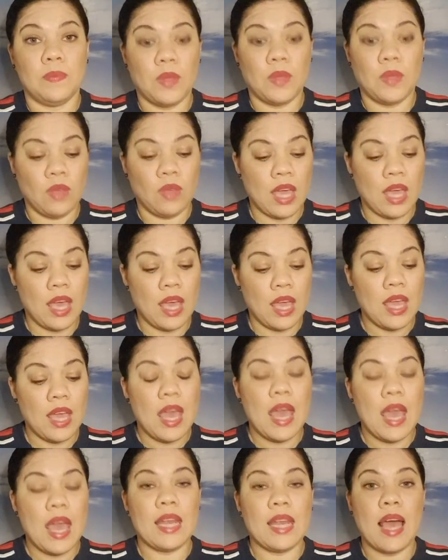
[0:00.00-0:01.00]
Okay,
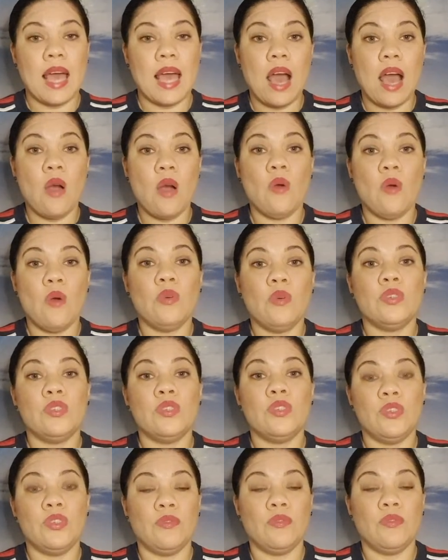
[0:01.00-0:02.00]
and how
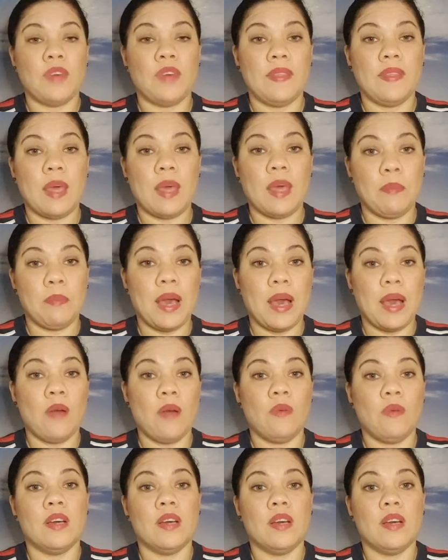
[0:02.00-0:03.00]
do you find that
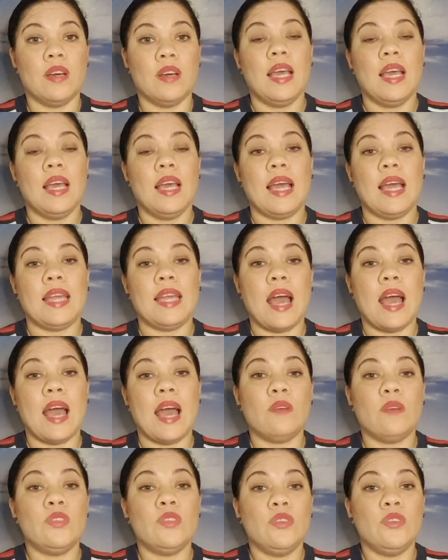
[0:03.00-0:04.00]
power, and
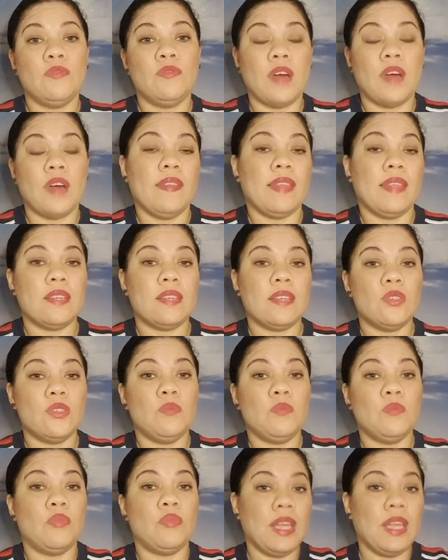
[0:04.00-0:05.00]
how do you find that to
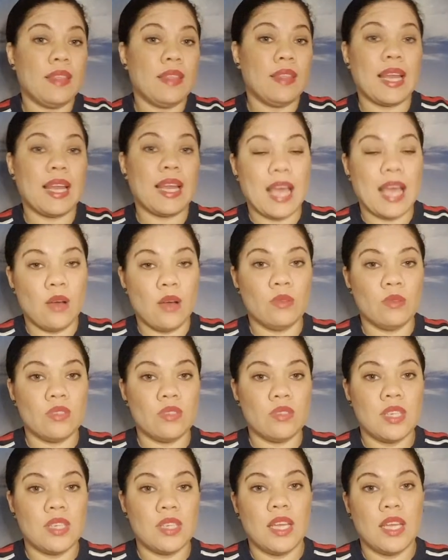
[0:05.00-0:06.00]
bring that
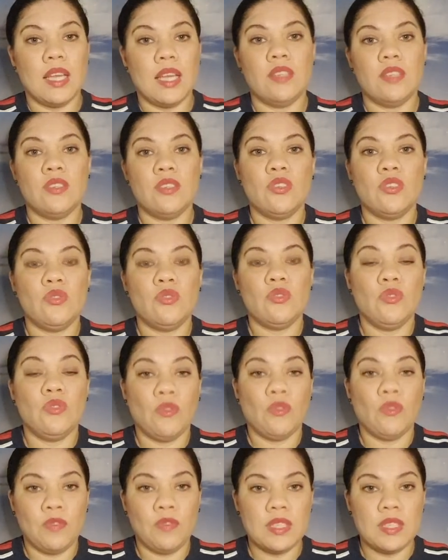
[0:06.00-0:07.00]
out into
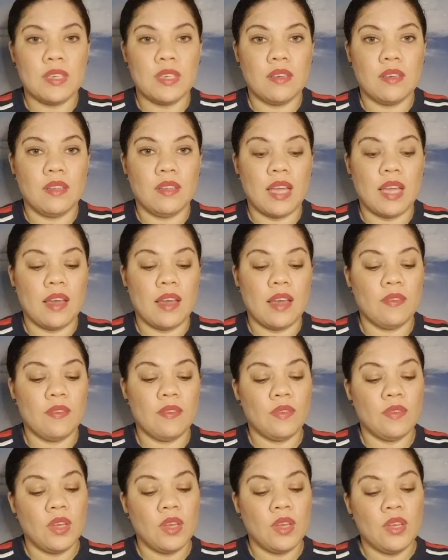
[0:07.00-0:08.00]
your physical life,